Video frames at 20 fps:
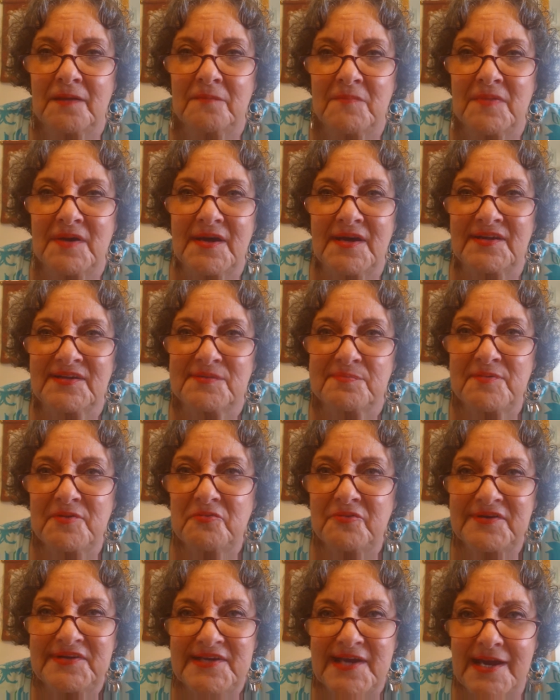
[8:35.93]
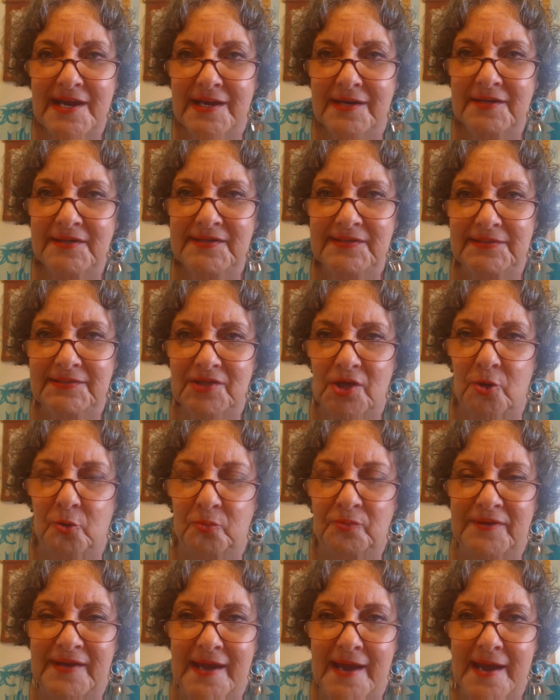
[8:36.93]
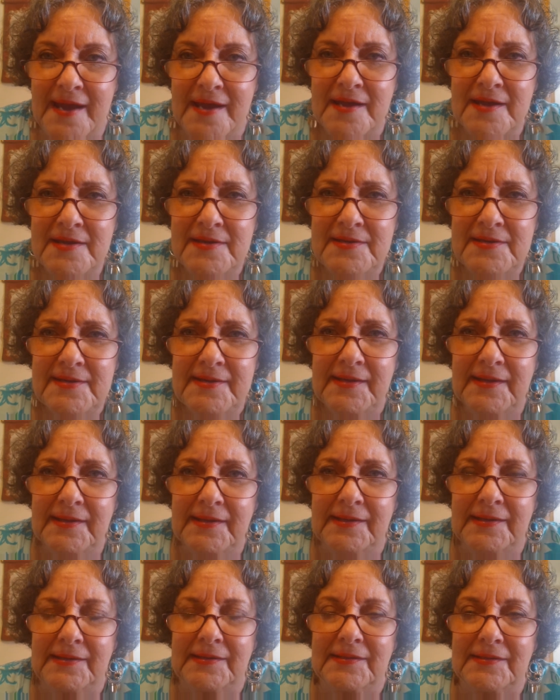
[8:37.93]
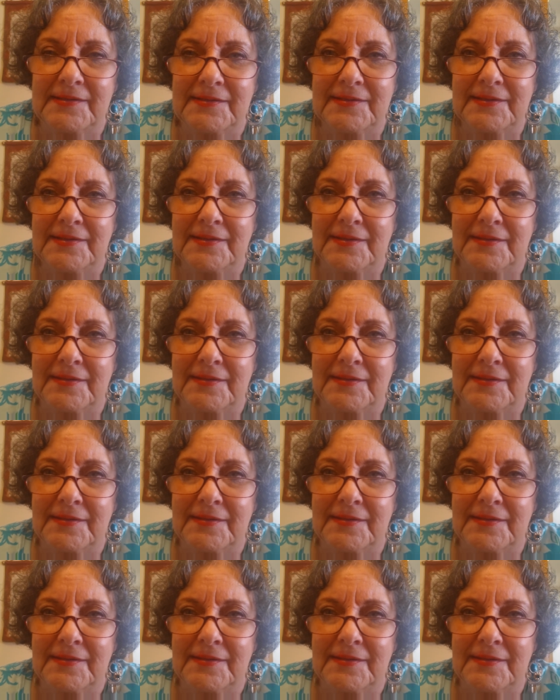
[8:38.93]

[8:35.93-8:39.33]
My husband retired in 2009, and